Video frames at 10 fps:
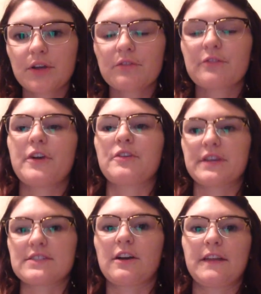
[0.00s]

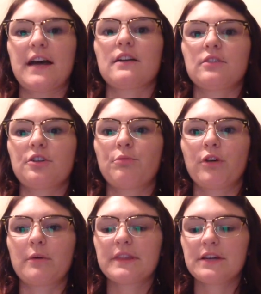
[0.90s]
focus on that a little
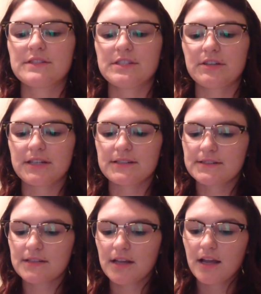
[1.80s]
more with those
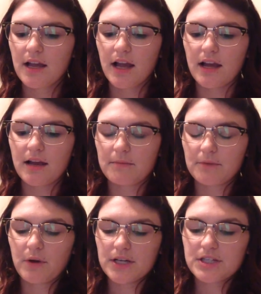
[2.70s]
students.
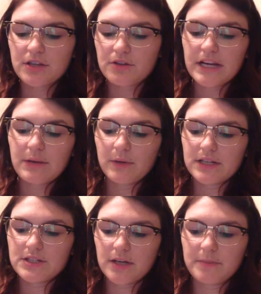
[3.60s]
Question 3, what
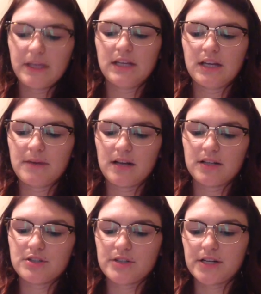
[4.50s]
is your opinion about
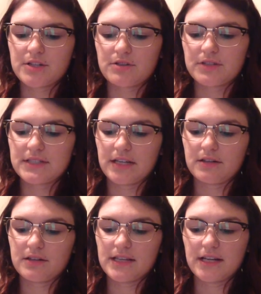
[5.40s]
instructional
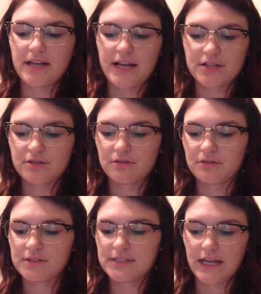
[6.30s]
standards at a
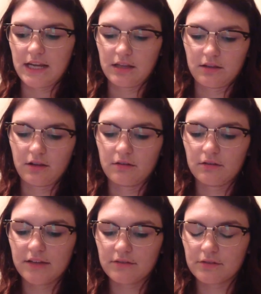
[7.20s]
national, state, and local
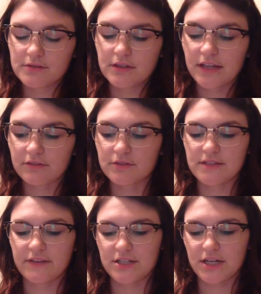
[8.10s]
levels
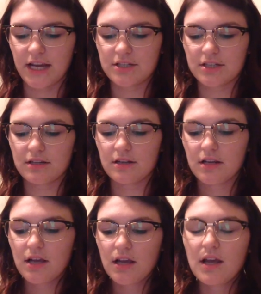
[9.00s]
of education?
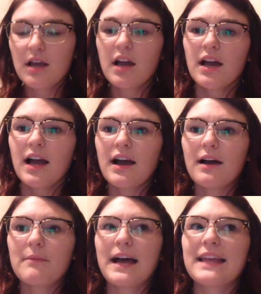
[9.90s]

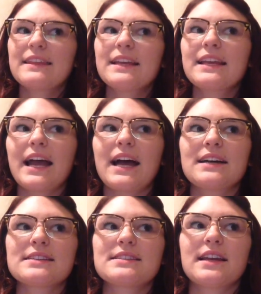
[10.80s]
I think
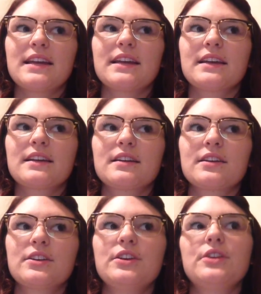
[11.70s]
as a
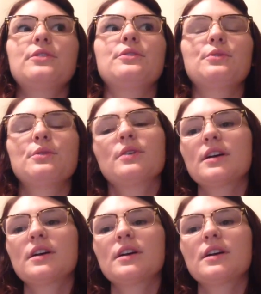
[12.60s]
new